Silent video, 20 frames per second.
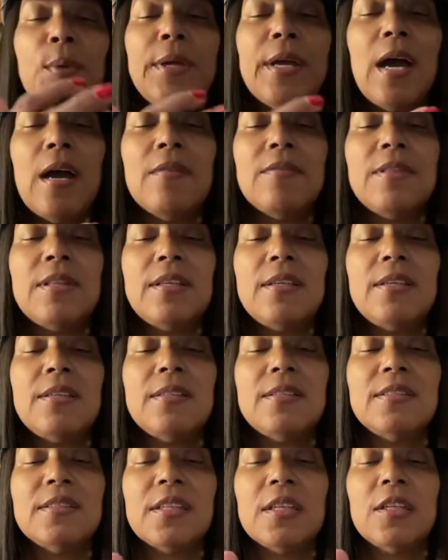have
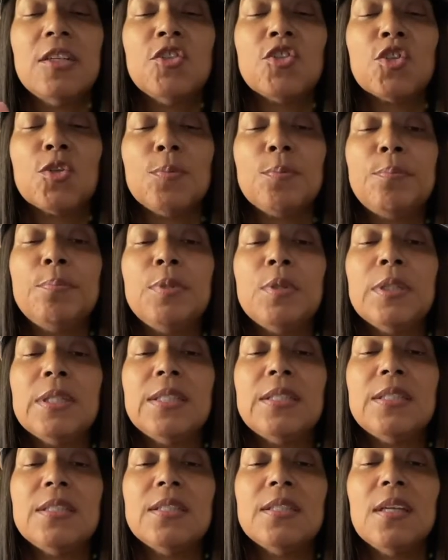the signature
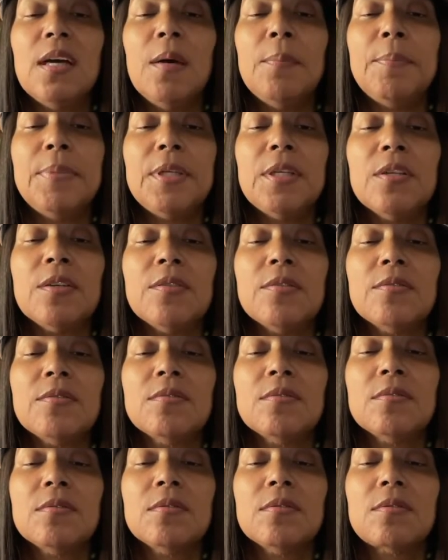bullets up here.
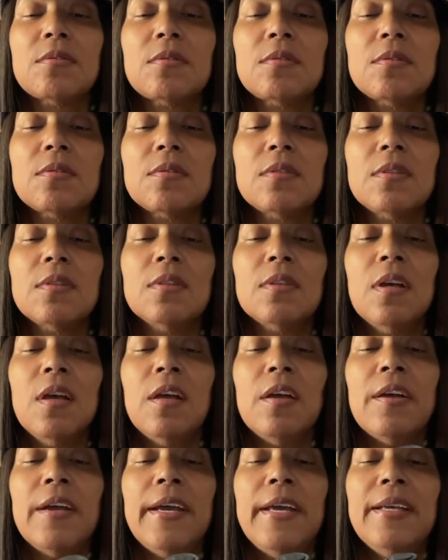
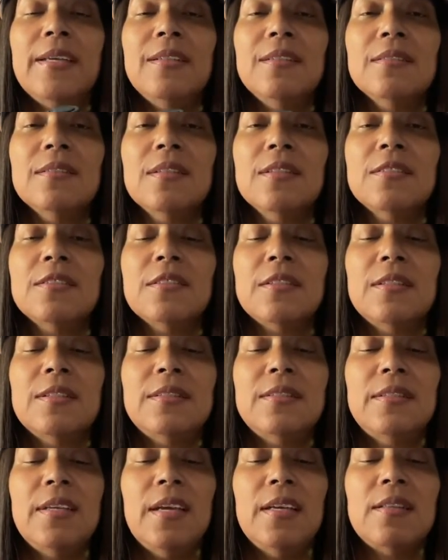All right, so
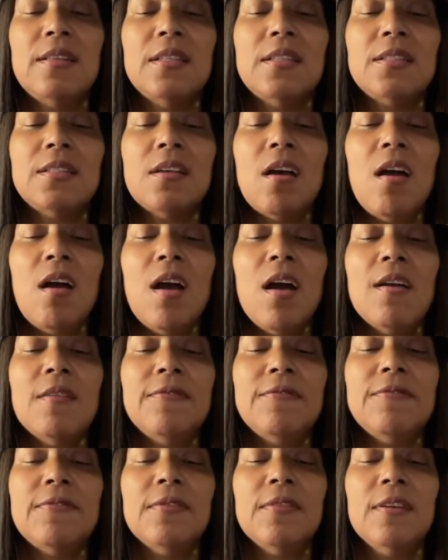let's take this off
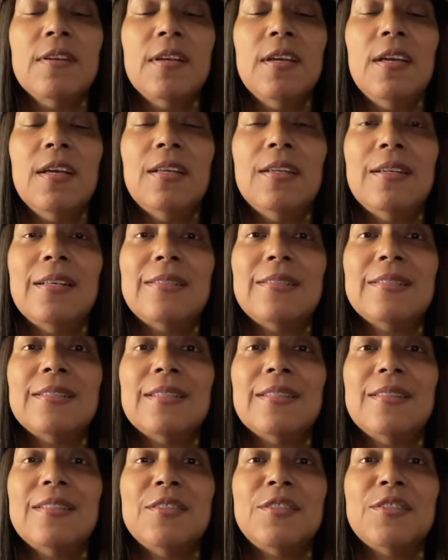and let's
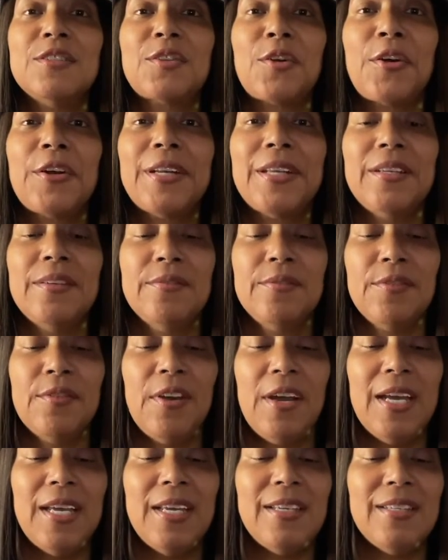get this started,
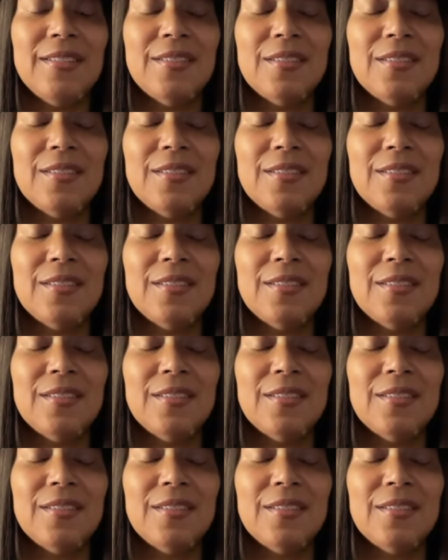right?